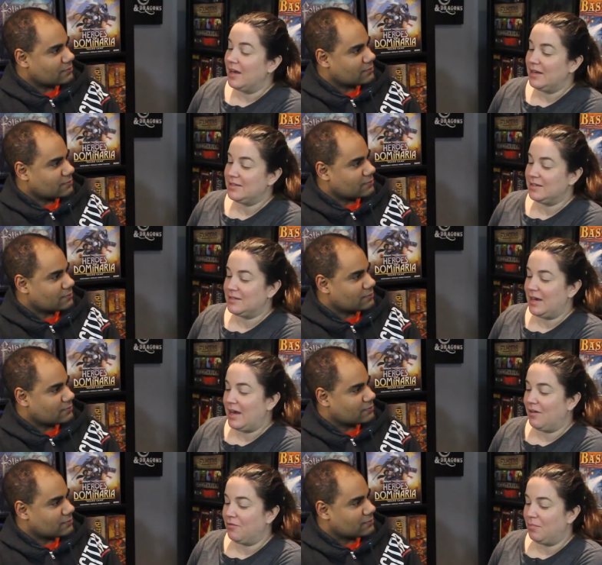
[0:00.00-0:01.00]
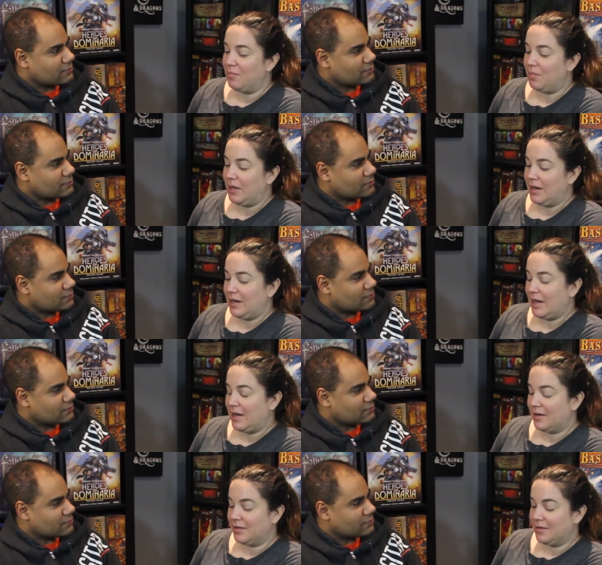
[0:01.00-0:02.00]
Speaker 1: a six and a half, but it
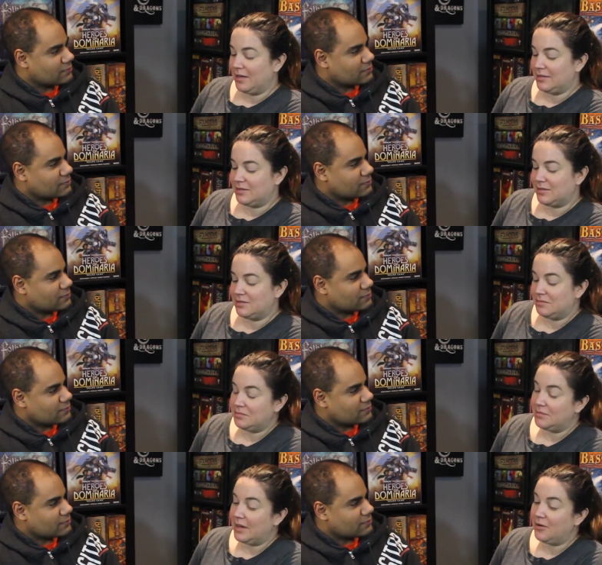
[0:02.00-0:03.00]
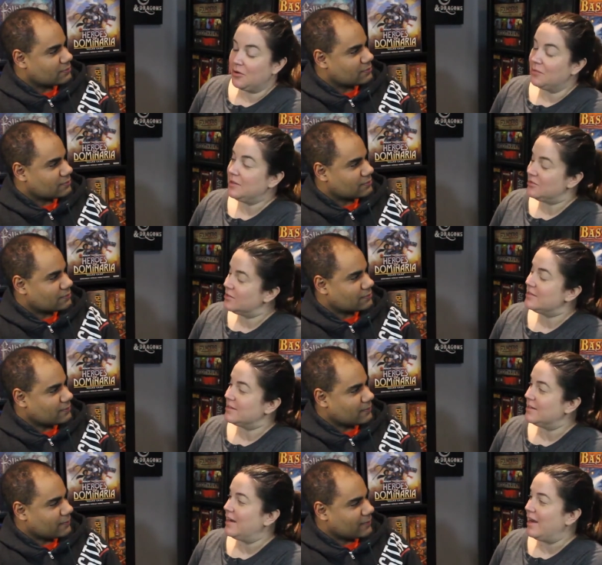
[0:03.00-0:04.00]
had a it's I don't know it's a
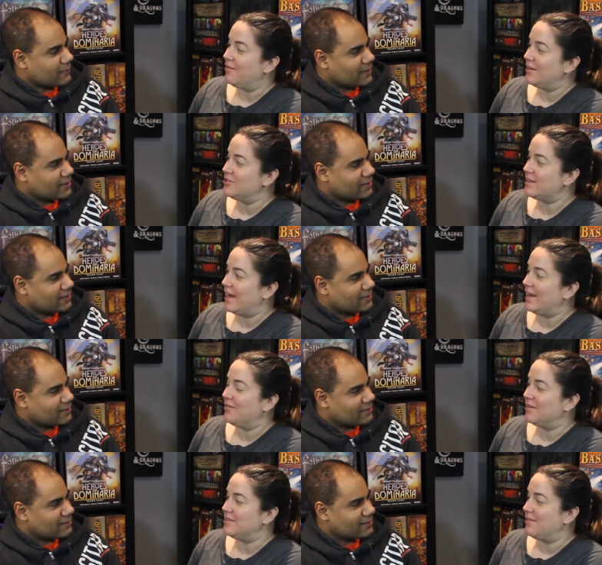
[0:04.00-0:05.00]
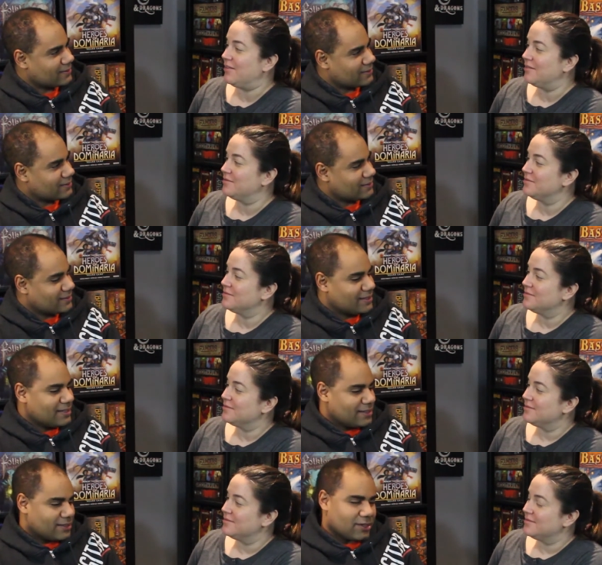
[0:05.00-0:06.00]
six and a half. I just can't give it a seven.
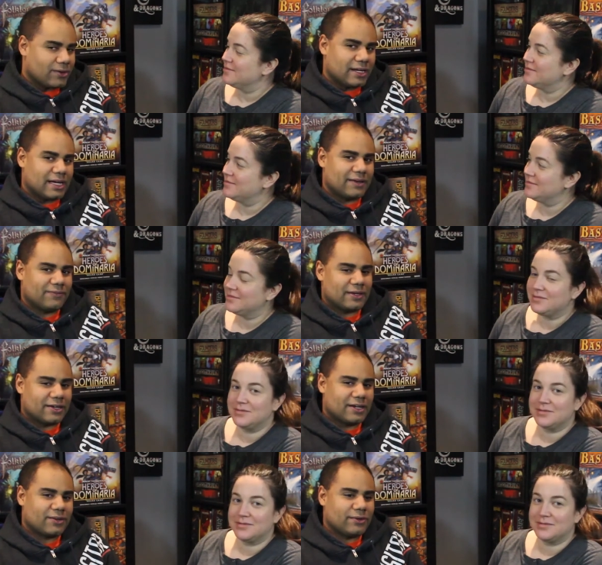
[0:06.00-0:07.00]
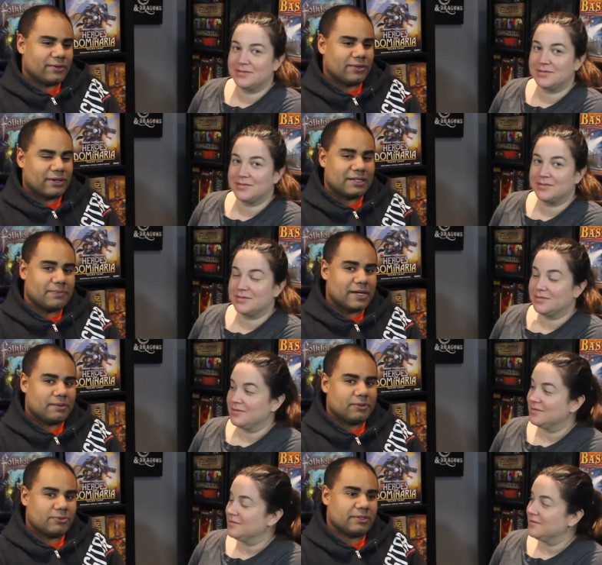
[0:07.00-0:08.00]
Speaker 2: No, and I've I gotta agree with you. I
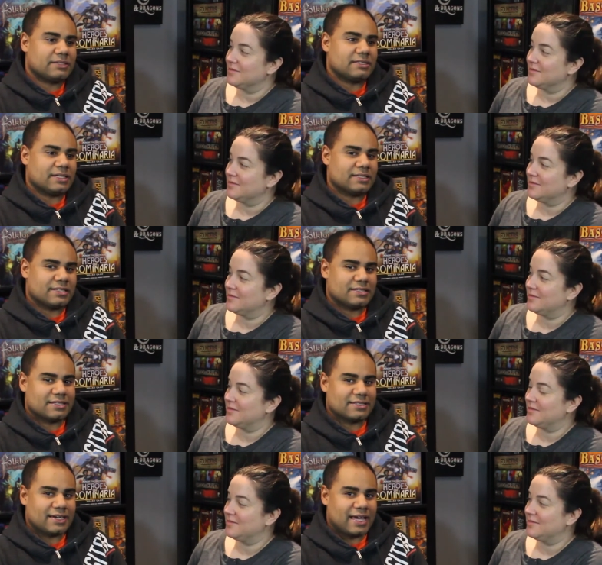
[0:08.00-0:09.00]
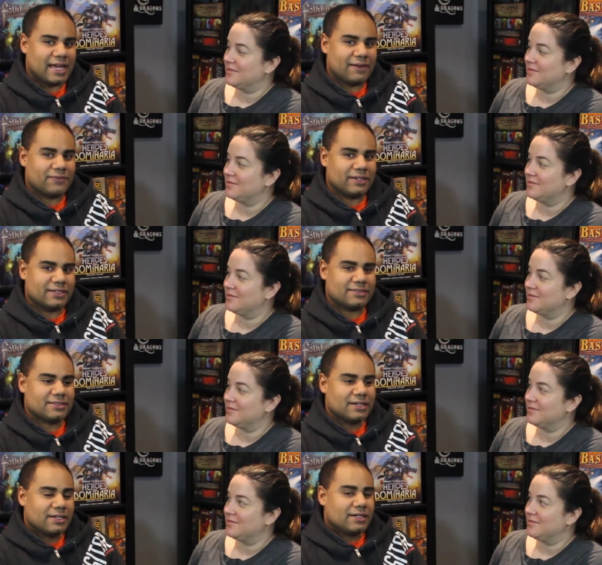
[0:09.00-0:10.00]
debated between a six and a six and a half, and
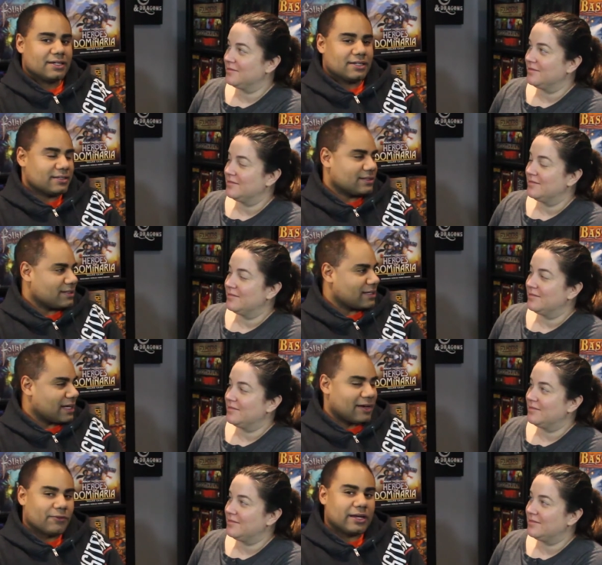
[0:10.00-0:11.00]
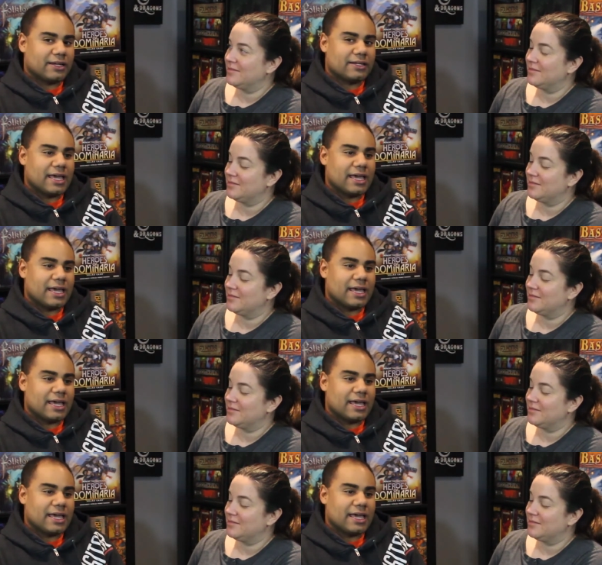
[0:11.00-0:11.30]
it's I've rated